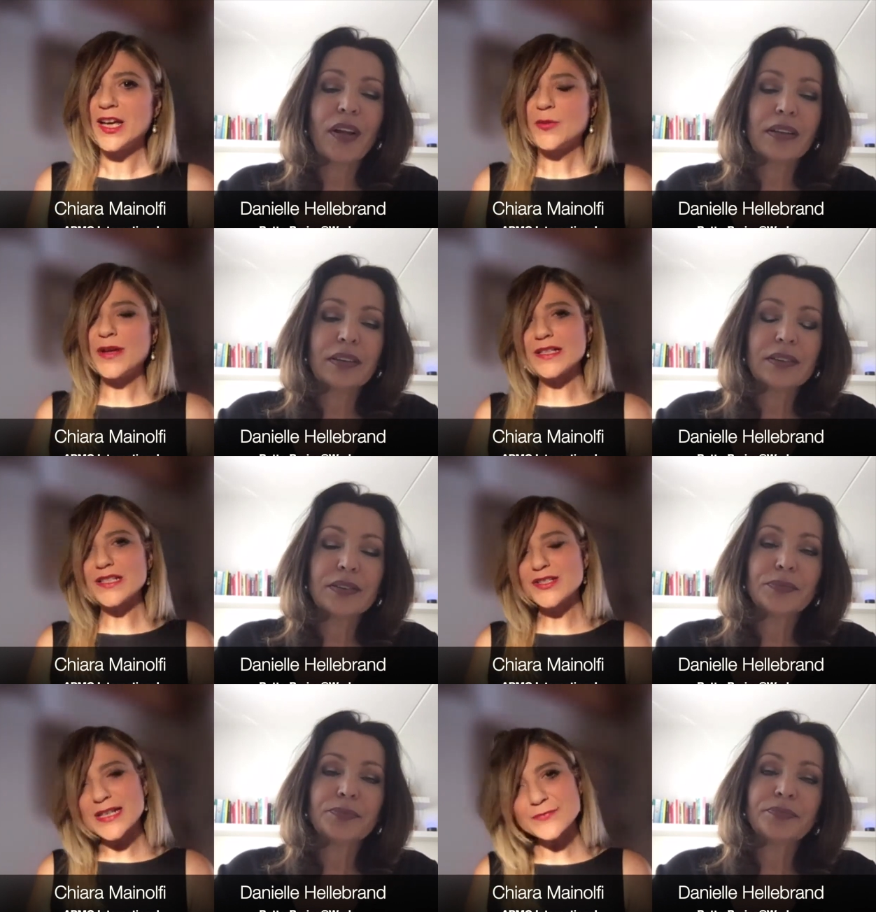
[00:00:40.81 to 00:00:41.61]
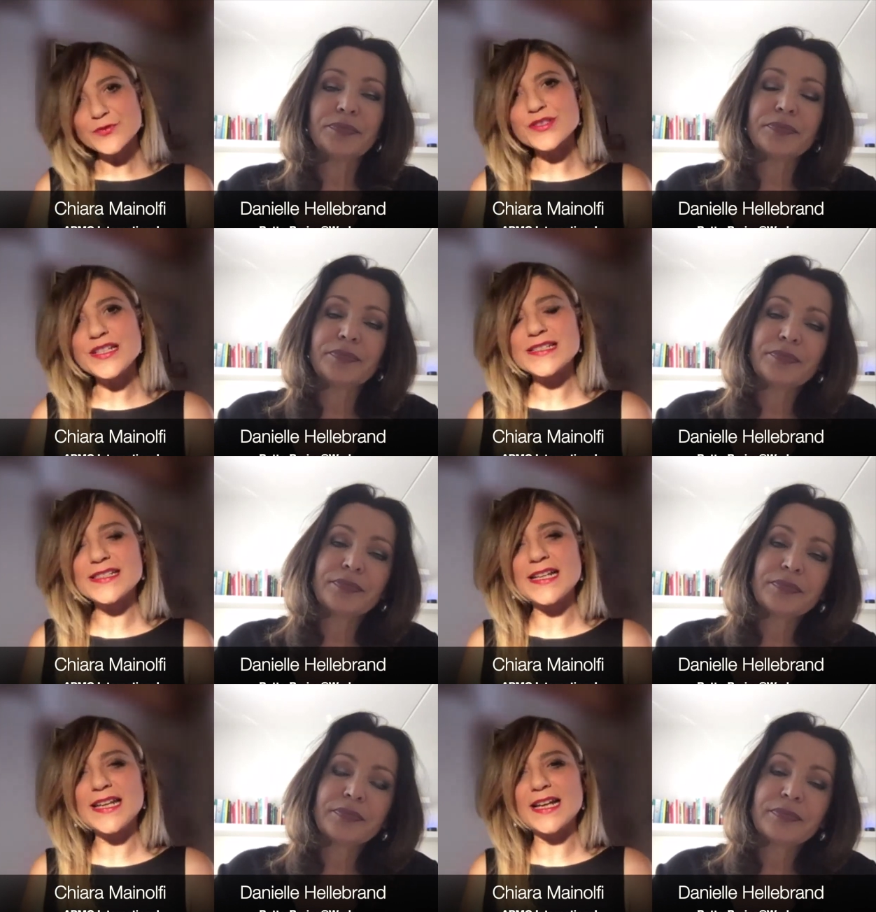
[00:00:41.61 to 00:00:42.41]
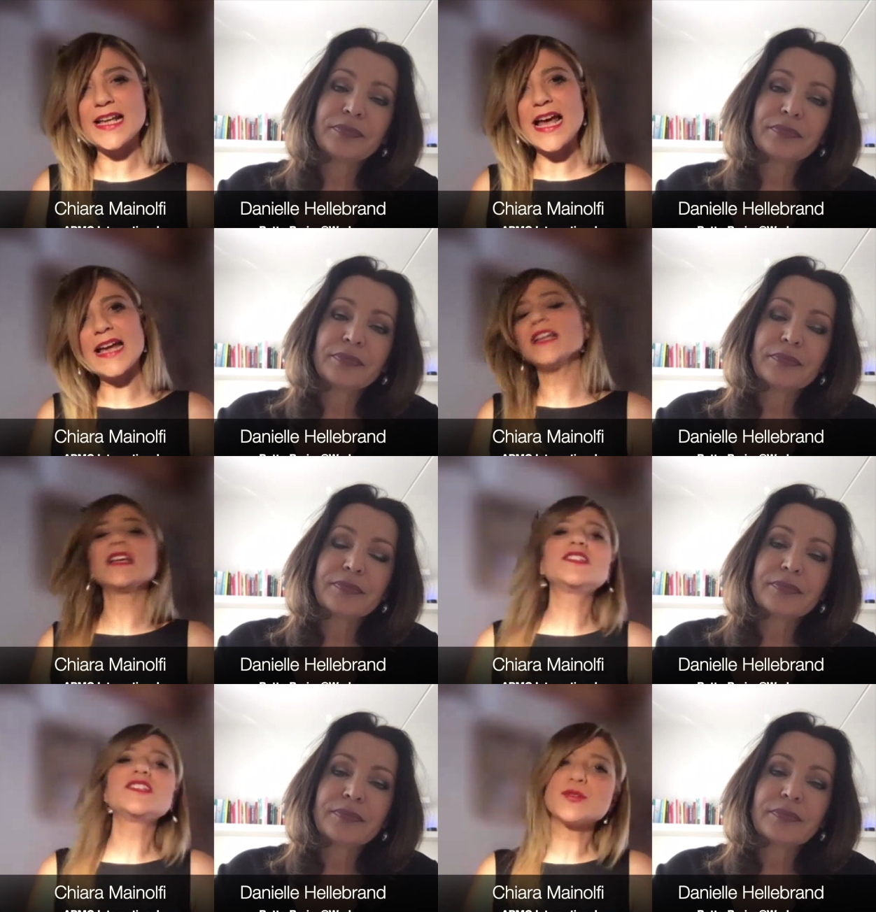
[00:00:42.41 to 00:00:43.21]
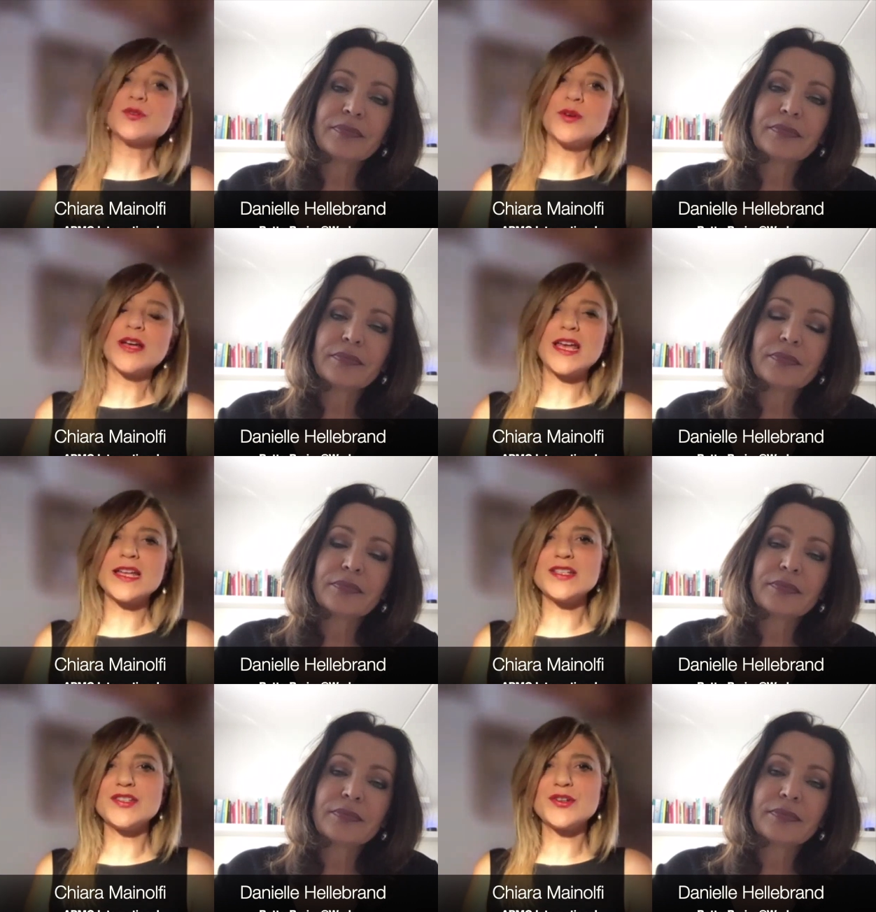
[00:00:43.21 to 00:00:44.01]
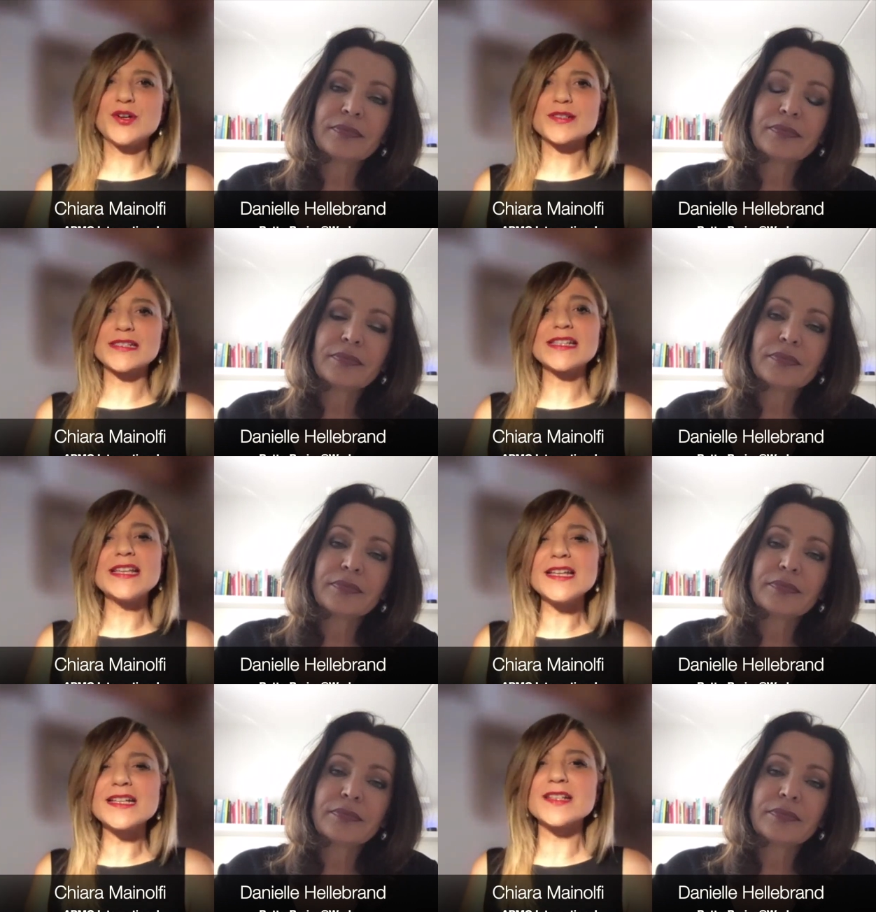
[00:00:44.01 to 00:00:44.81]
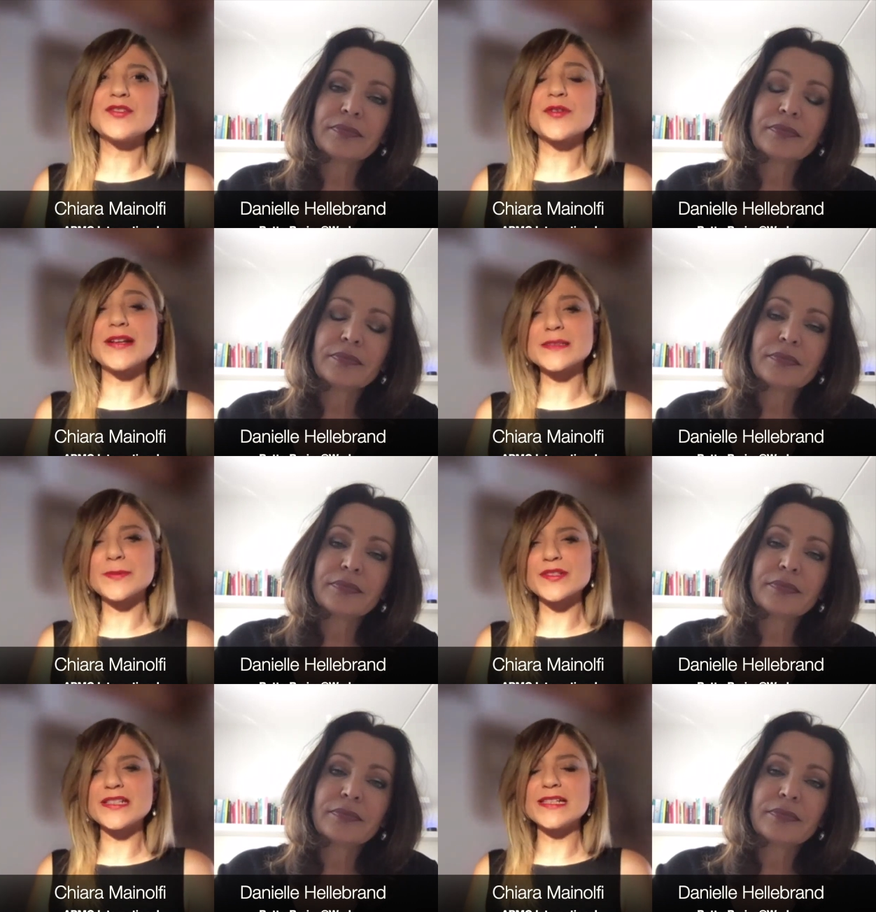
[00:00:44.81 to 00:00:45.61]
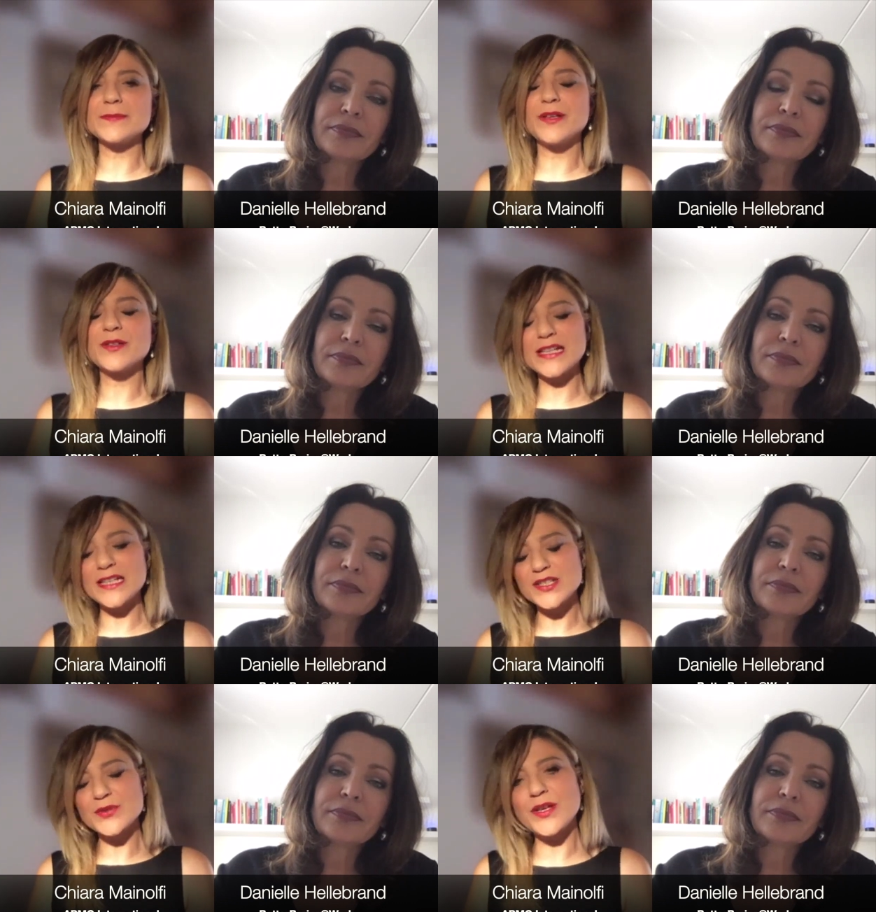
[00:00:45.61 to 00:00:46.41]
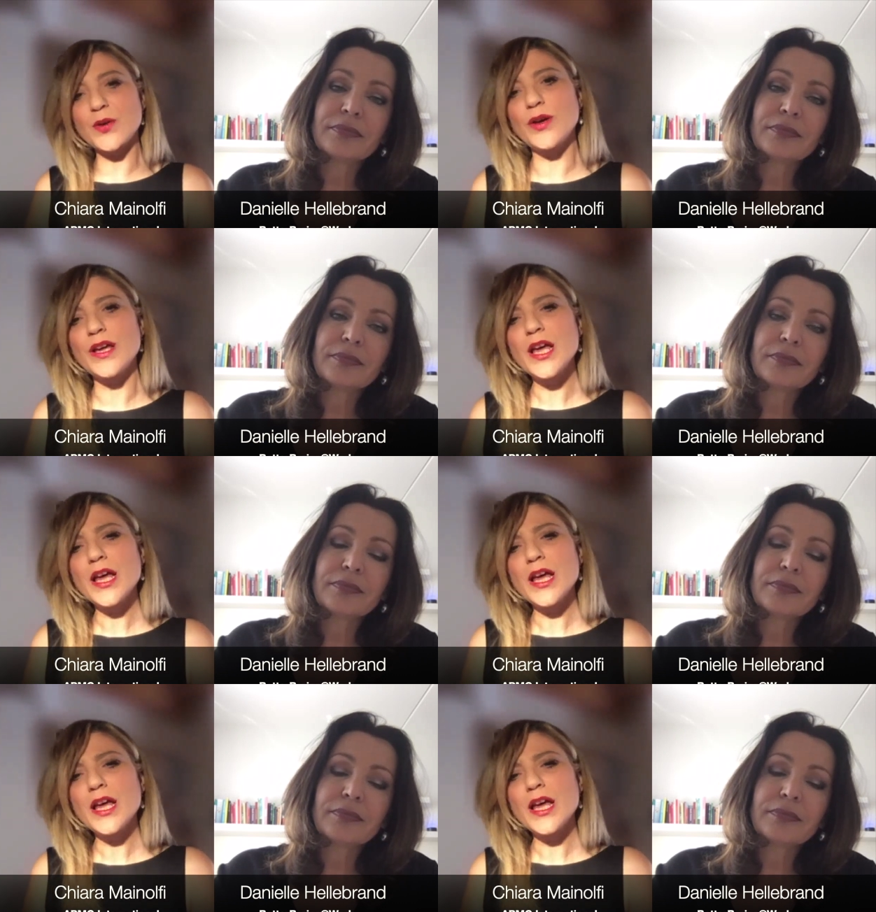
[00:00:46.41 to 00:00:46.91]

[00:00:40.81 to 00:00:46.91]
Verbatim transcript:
Speaker 1: Well, just for this, Danielle, I need you and your skills and your expertise, because I need to know